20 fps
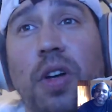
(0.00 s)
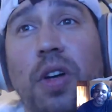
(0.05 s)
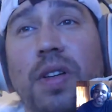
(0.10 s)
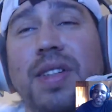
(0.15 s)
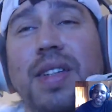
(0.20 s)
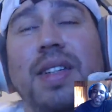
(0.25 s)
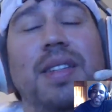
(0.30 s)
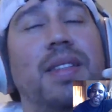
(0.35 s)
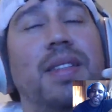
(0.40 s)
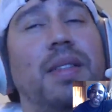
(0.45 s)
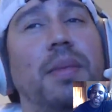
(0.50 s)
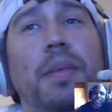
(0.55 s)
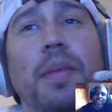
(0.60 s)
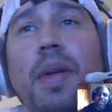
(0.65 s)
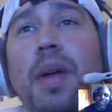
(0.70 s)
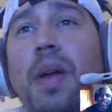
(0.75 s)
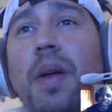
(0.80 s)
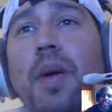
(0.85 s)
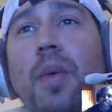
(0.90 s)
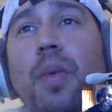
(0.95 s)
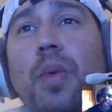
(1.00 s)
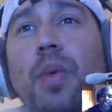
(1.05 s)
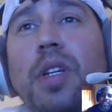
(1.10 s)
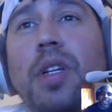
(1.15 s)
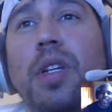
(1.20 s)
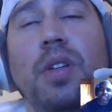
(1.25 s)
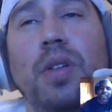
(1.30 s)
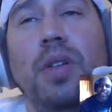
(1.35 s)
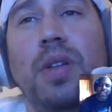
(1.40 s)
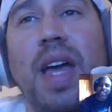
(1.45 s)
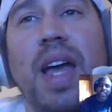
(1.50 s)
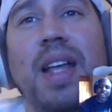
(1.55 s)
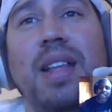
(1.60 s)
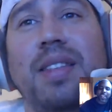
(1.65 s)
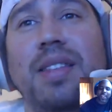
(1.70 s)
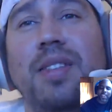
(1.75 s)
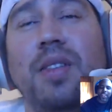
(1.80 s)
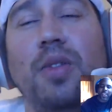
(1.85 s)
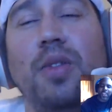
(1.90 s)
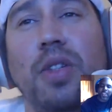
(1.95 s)
it's like,
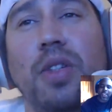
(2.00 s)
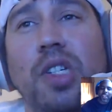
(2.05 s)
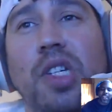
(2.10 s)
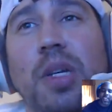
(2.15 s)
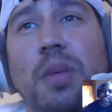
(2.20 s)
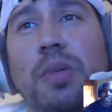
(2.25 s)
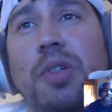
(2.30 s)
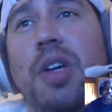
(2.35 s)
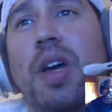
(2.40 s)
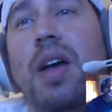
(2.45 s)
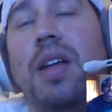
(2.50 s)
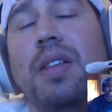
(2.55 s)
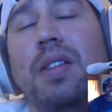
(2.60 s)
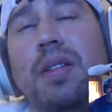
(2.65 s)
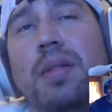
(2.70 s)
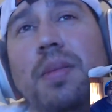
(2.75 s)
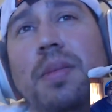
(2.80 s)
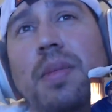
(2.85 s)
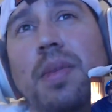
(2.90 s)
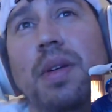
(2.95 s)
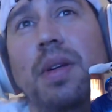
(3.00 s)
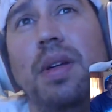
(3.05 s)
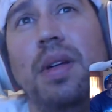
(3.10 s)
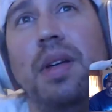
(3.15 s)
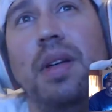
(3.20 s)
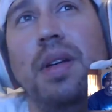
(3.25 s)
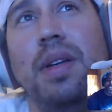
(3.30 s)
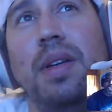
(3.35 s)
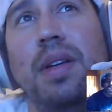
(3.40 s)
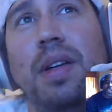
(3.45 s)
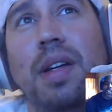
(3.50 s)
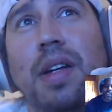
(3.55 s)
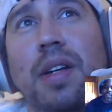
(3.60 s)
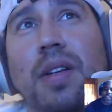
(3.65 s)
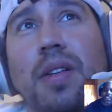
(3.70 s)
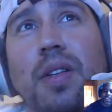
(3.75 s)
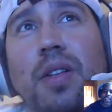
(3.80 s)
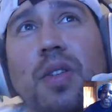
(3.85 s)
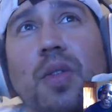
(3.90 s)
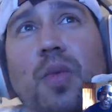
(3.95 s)
those are cheap shots.
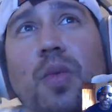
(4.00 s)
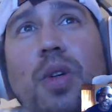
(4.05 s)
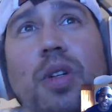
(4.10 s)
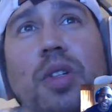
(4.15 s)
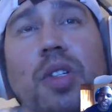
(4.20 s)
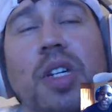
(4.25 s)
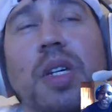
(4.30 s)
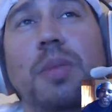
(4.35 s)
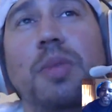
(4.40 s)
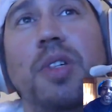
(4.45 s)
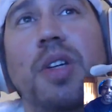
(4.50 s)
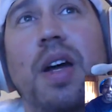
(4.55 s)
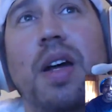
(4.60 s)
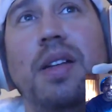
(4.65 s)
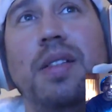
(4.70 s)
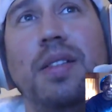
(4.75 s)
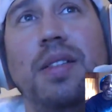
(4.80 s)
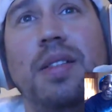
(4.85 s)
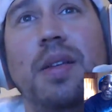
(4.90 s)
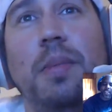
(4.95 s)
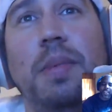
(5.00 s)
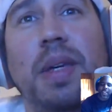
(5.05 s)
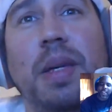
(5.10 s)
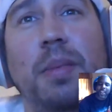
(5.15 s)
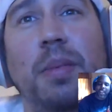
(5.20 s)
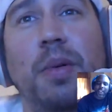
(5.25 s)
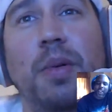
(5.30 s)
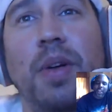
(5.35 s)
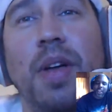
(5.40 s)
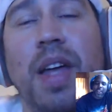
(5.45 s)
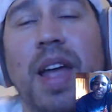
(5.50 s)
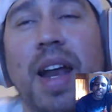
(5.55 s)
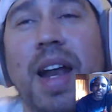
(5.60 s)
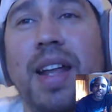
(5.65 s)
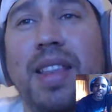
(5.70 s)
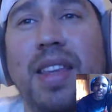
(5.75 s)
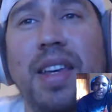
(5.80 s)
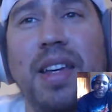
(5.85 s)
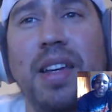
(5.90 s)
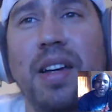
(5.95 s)
Those are real cheap shots to people. And
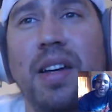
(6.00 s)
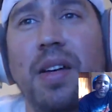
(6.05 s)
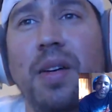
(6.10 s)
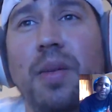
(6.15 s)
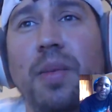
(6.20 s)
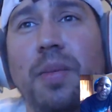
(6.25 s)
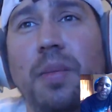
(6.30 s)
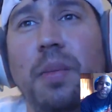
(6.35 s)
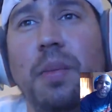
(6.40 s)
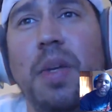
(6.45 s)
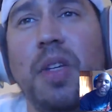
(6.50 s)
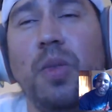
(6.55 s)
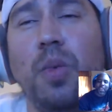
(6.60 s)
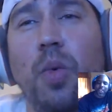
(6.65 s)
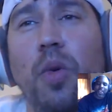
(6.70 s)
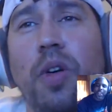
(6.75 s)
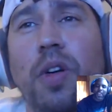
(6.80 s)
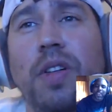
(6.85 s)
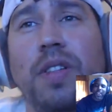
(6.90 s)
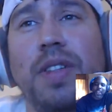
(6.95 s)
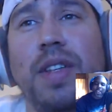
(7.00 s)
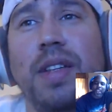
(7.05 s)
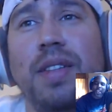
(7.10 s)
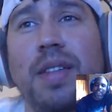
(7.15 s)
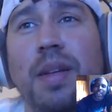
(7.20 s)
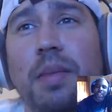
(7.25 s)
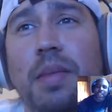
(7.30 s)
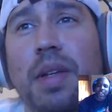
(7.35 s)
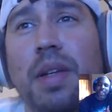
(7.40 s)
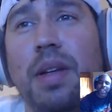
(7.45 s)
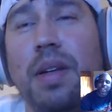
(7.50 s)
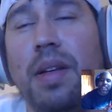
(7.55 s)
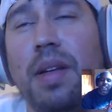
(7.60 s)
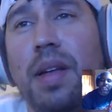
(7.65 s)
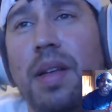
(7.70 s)
I think Miss Warrior said something.